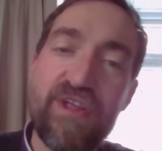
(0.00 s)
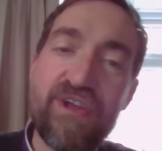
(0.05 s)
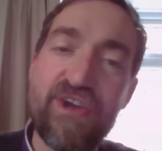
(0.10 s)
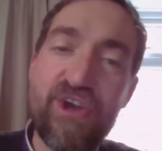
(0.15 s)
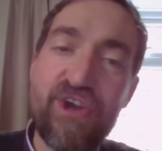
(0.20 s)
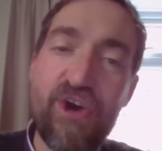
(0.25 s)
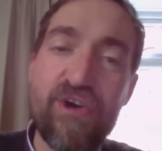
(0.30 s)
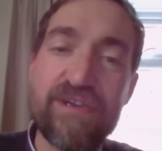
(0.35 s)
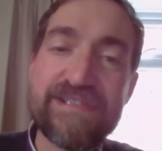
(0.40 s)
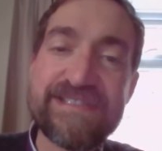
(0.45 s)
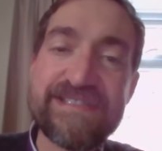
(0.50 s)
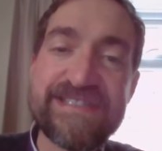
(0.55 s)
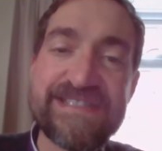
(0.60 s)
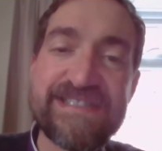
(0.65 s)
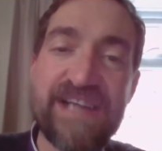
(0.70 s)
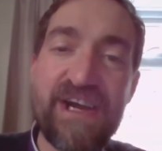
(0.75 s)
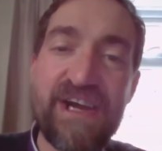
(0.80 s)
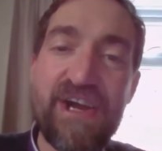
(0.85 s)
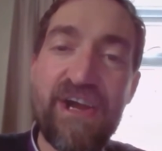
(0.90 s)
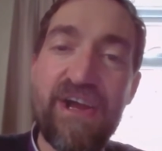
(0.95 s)

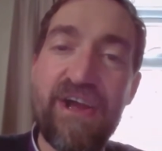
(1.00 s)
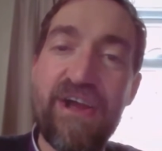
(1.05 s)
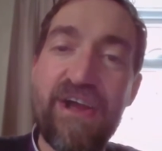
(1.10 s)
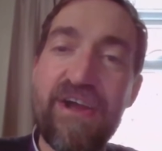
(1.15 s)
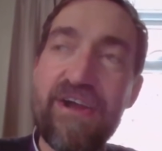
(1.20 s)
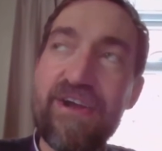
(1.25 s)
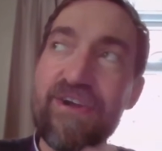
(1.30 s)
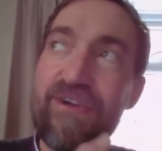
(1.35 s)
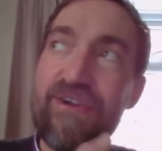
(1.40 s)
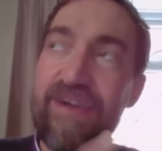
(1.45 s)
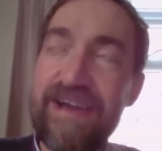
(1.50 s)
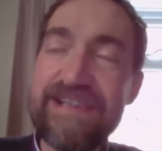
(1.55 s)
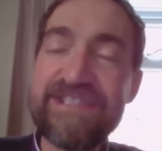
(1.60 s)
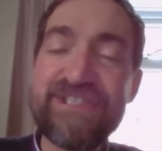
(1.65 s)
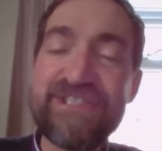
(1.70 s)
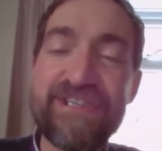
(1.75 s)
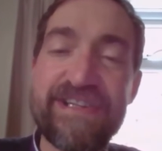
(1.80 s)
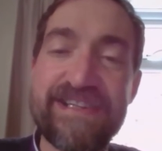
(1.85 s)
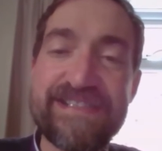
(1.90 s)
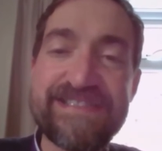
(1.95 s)
God's
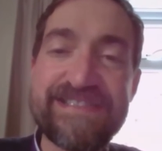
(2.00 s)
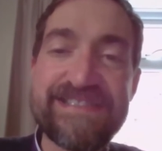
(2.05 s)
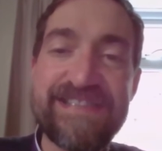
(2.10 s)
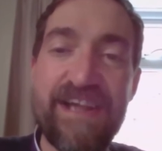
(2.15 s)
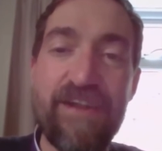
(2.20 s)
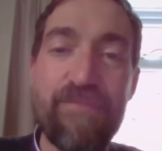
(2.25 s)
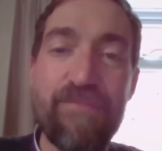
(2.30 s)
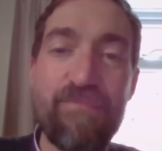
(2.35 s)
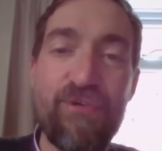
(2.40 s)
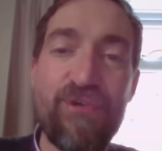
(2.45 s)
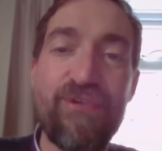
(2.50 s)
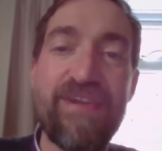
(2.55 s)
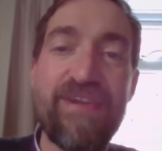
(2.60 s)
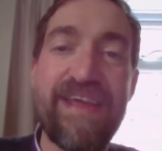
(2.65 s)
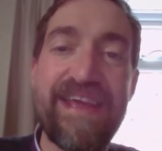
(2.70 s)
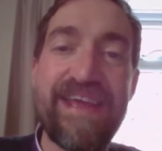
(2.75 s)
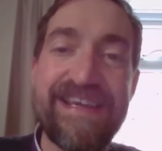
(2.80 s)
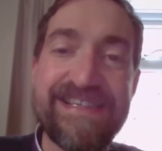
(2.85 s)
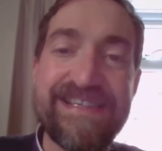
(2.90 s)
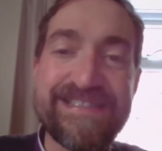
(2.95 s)
creation of the sun and
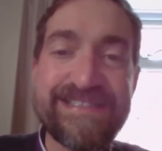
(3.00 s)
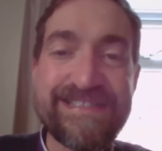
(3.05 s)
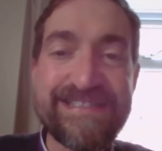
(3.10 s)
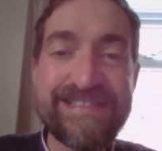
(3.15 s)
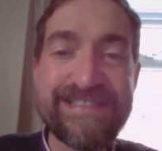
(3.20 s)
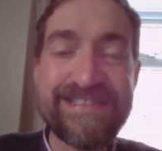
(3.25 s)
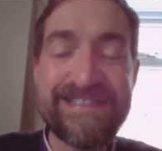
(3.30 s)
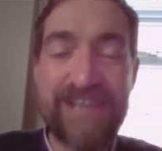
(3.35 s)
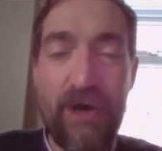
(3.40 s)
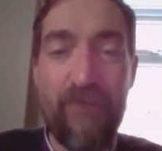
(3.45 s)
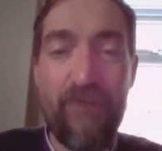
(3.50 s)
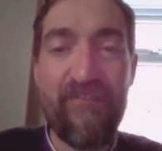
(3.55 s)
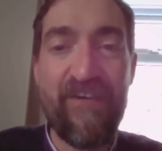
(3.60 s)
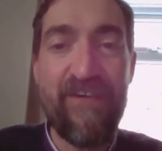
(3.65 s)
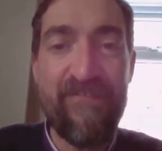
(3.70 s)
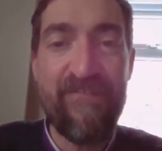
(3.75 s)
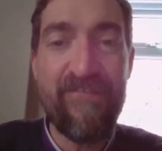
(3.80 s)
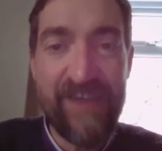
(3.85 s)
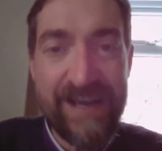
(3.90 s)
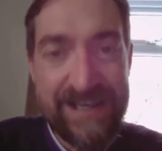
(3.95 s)
moon is itself
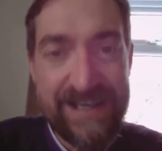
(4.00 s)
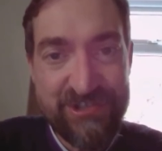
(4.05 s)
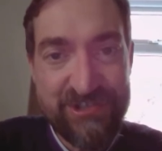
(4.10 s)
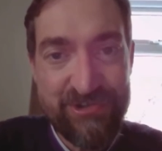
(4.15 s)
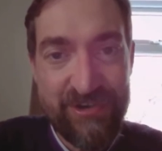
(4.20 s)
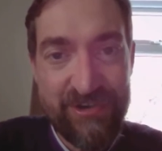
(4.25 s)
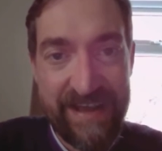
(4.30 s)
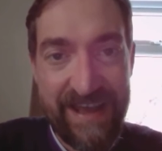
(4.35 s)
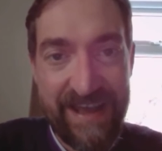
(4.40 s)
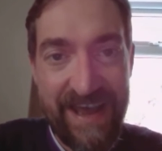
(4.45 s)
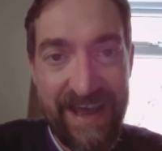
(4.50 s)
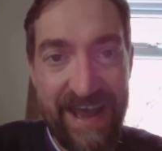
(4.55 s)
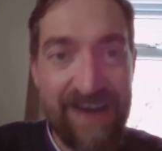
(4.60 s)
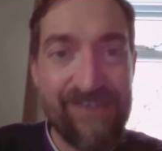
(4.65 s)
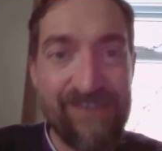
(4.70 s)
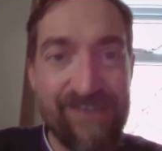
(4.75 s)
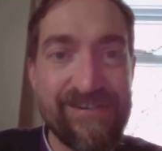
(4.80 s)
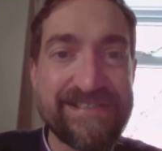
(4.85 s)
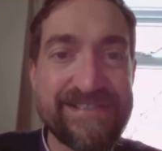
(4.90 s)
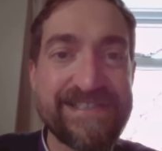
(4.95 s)
a victory,
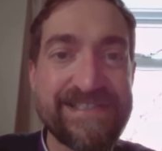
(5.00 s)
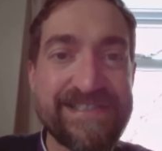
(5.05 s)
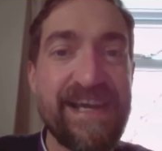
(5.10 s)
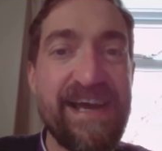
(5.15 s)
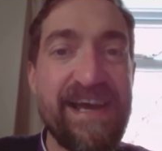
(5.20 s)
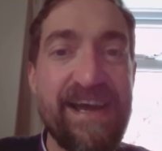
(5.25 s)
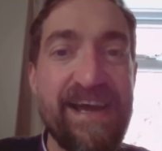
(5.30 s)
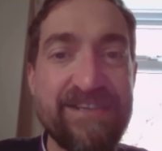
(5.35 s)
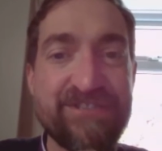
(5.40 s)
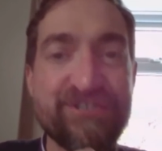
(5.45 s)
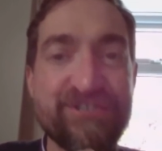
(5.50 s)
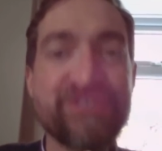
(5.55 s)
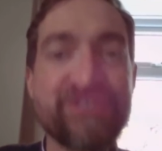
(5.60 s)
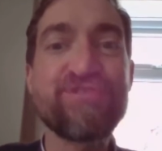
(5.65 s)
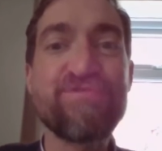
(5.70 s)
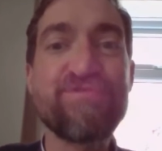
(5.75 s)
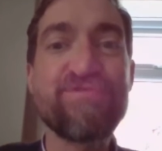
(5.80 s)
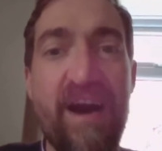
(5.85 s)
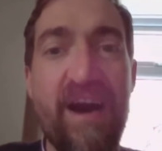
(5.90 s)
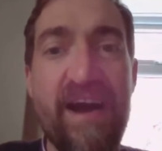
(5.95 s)
how it's a
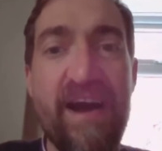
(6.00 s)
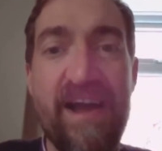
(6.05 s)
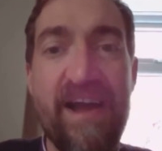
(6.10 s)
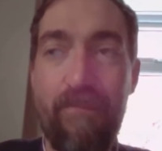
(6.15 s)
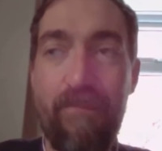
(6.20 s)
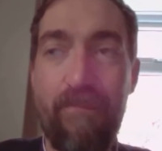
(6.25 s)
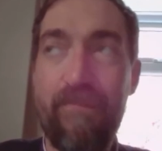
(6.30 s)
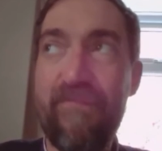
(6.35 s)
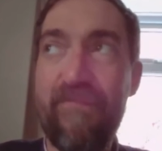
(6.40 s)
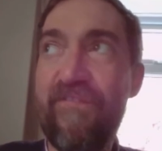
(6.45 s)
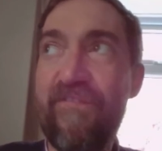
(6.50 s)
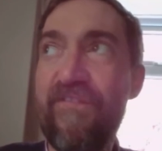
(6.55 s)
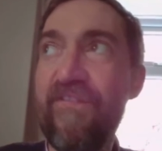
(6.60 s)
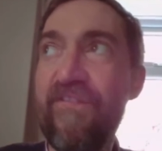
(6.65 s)
triumph.